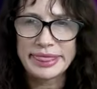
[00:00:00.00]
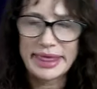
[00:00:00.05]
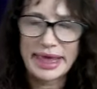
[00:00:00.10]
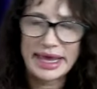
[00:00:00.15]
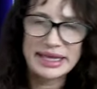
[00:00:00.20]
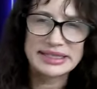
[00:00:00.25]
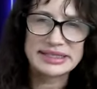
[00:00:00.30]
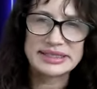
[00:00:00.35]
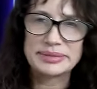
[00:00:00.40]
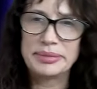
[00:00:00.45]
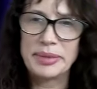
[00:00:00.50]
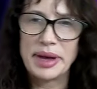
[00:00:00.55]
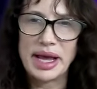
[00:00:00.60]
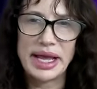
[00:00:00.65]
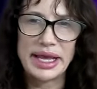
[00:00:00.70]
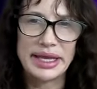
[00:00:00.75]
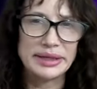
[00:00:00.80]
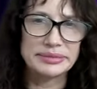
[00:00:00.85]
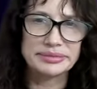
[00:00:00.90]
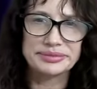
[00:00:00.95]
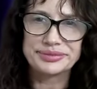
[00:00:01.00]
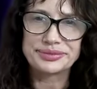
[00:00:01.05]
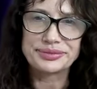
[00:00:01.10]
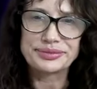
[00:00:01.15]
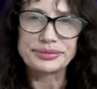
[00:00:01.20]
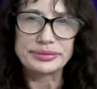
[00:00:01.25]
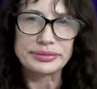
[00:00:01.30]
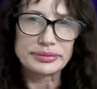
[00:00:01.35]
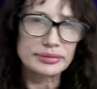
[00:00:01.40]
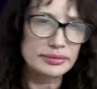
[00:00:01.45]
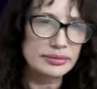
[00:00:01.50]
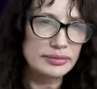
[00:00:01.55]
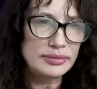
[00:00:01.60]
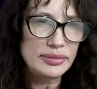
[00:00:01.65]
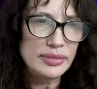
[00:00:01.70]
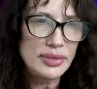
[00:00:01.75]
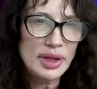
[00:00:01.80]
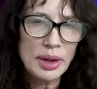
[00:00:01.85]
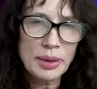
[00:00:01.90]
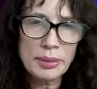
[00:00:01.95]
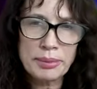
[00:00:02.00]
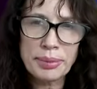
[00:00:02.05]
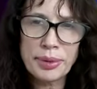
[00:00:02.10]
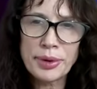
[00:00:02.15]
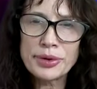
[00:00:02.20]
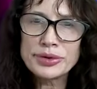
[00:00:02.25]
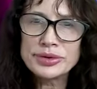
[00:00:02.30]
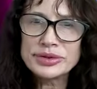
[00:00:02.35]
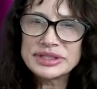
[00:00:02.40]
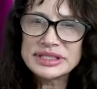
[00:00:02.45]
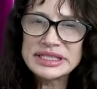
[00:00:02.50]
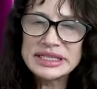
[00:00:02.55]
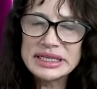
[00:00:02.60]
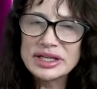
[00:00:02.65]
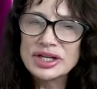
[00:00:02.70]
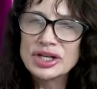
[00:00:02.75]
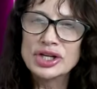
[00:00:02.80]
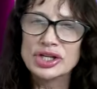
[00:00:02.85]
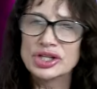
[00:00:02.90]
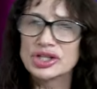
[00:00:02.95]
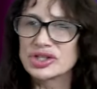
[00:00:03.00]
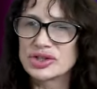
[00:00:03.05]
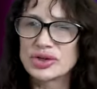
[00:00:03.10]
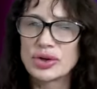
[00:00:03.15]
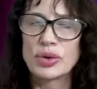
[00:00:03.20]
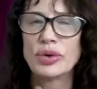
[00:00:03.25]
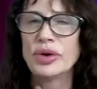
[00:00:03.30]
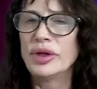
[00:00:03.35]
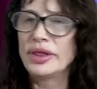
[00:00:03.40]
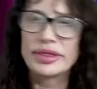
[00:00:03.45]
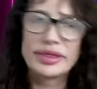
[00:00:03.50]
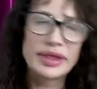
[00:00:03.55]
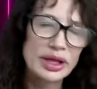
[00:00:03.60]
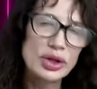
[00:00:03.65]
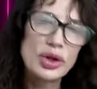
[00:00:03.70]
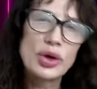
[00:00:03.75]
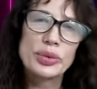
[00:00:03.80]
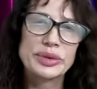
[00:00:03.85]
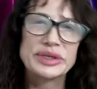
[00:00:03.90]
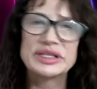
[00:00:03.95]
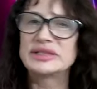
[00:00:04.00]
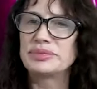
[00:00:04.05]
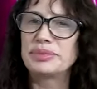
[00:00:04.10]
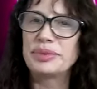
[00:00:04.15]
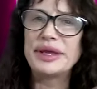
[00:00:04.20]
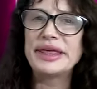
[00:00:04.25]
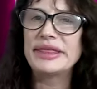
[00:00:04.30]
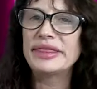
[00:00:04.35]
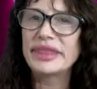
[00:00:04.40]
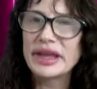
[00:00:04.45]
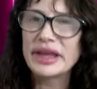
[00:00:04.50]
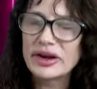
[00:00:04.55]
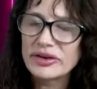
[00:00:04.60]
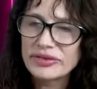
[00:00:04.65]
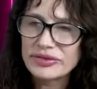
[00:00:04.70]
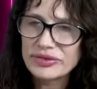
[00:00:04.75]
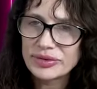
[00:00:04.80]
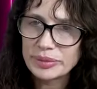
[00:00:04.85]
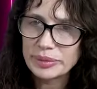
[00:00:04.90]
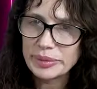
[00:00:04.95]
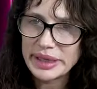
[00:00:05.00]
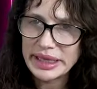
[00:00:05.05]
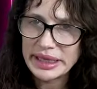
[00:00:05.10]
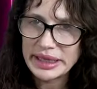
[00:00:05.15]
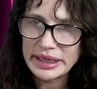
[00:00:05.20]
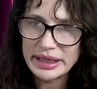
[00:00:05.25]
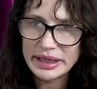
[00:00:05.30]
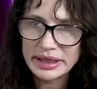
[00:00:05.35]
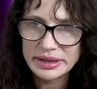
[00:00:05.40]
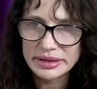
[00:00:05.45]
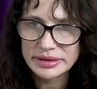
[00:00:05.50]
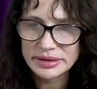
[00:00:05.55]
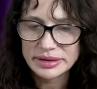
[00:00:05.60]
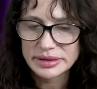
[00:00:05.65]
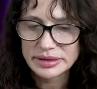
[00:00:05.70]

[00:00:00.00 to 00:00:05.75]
That's my person. So they'll always be there for me.